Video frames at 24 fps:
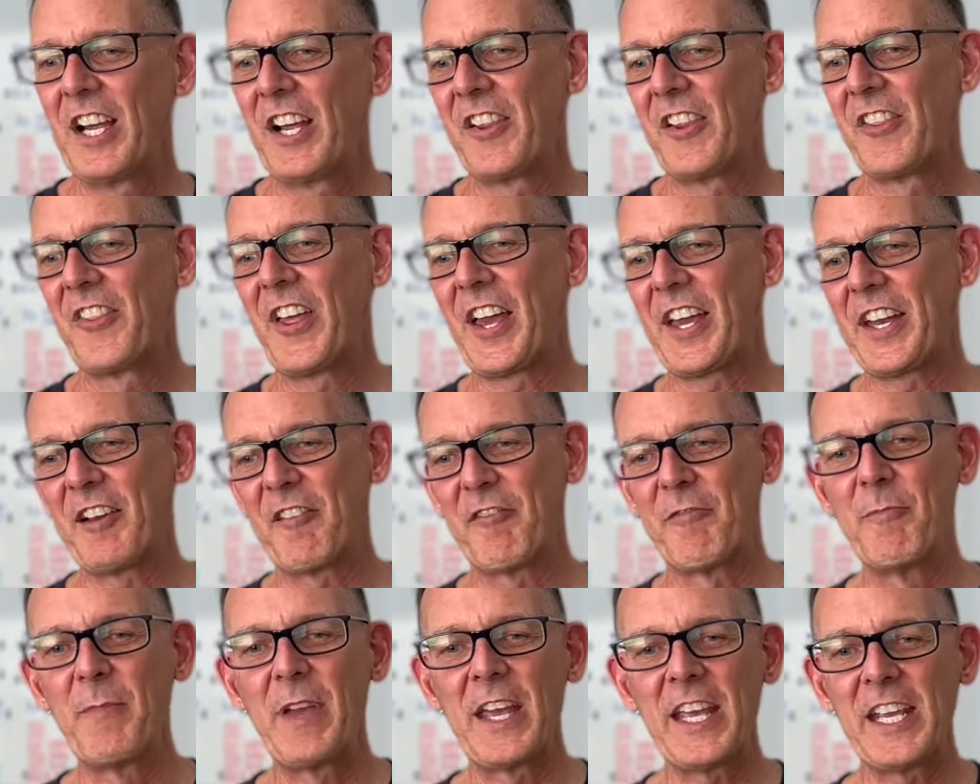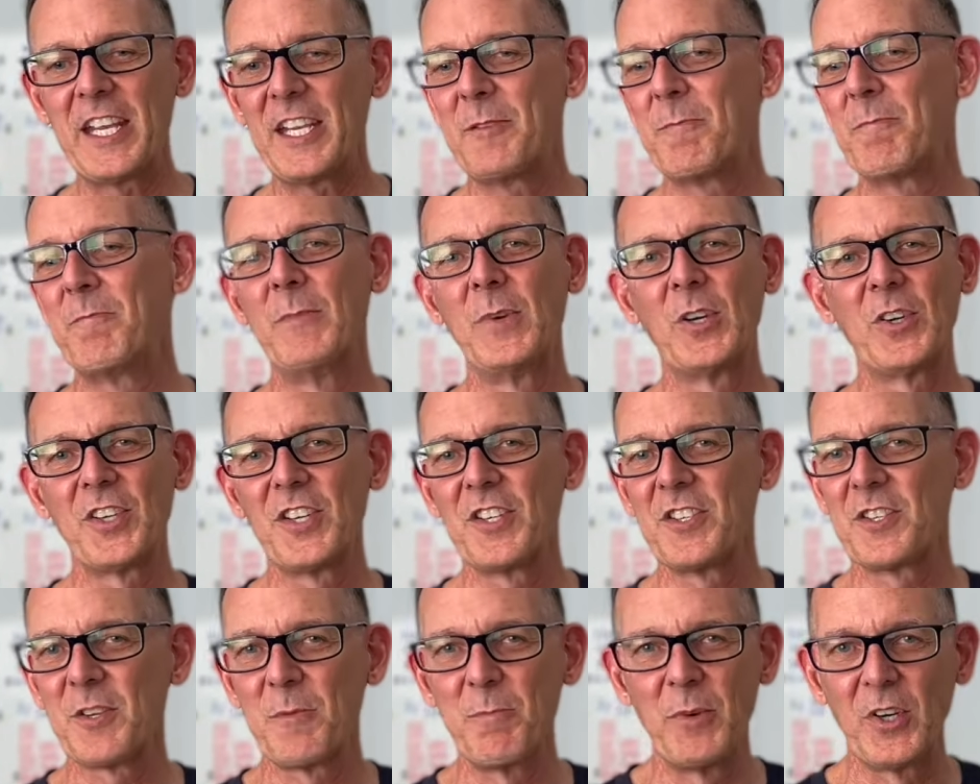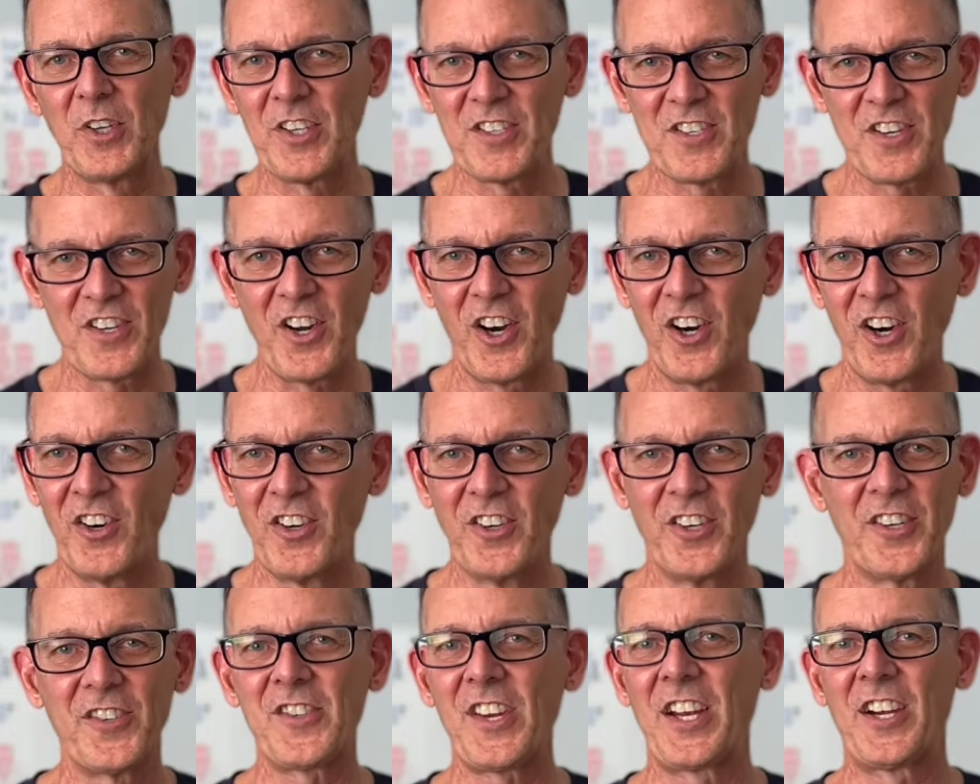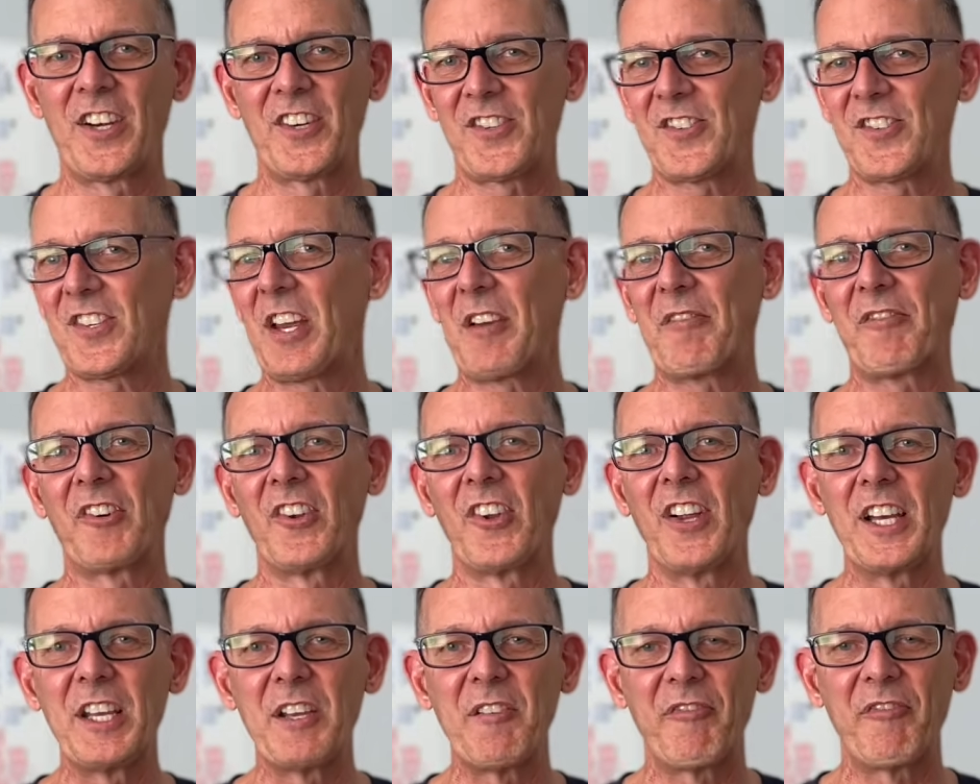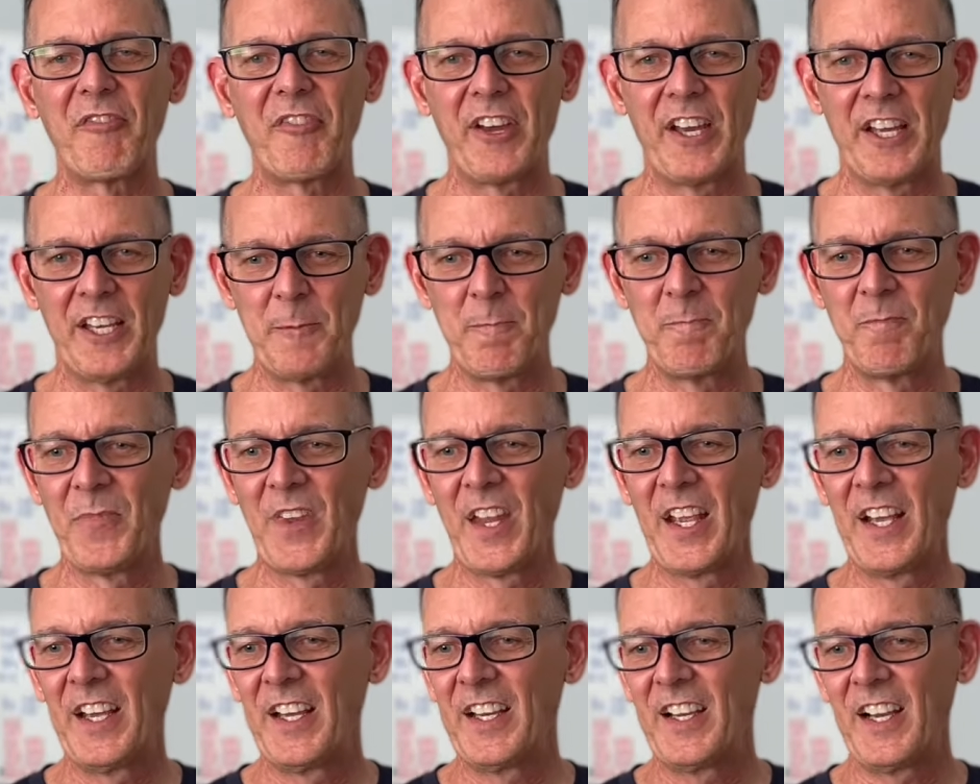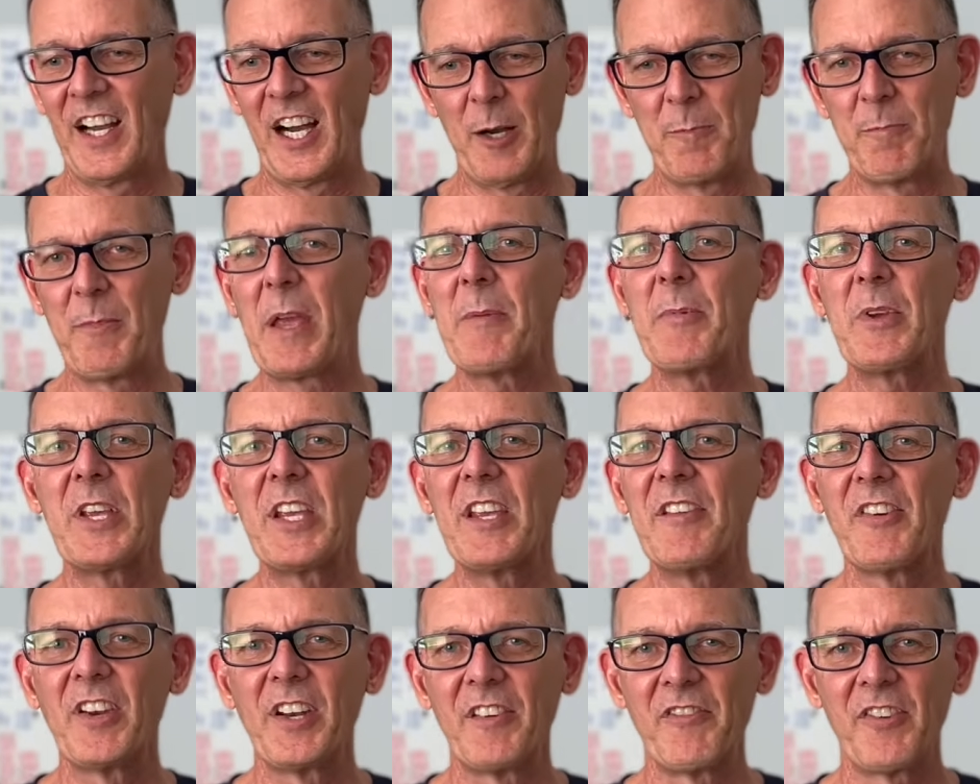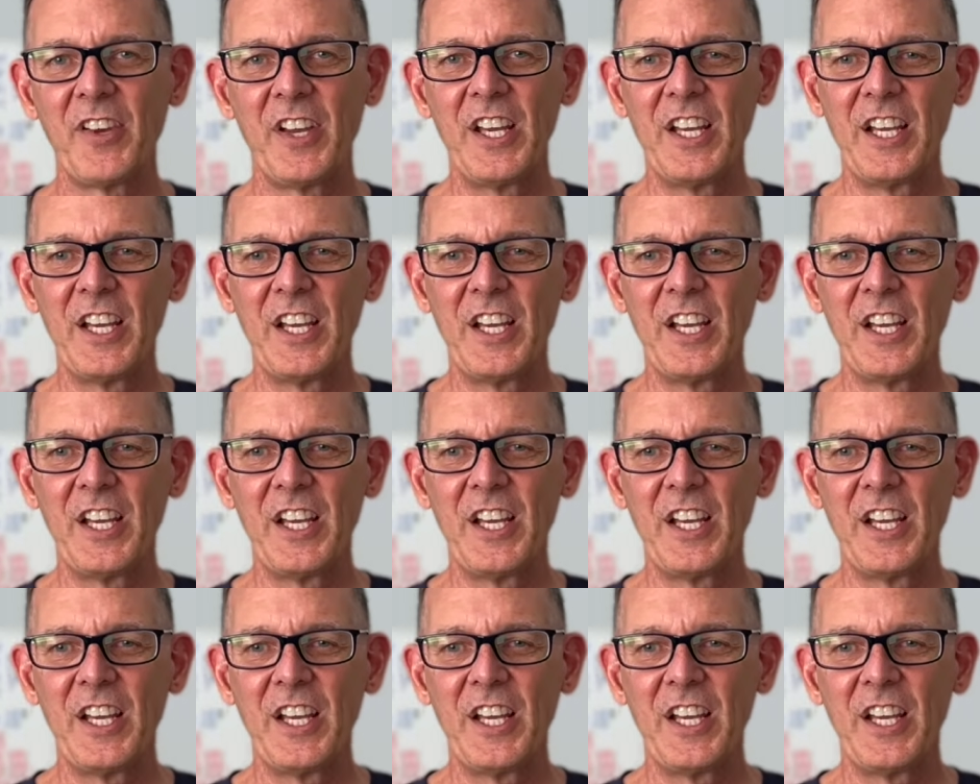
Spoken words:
that have made millions and millions of dollars and are set for life, and maybe even have,